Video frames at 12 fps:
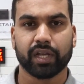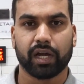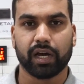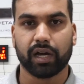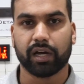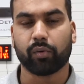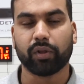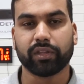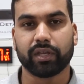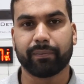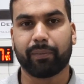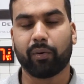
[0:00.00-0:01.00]
One of
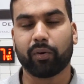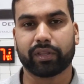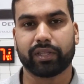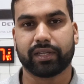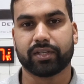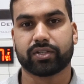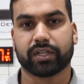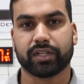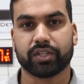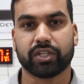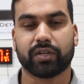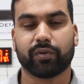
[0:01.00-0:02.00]
the important things to
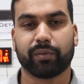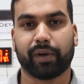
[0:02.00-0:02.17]
consider when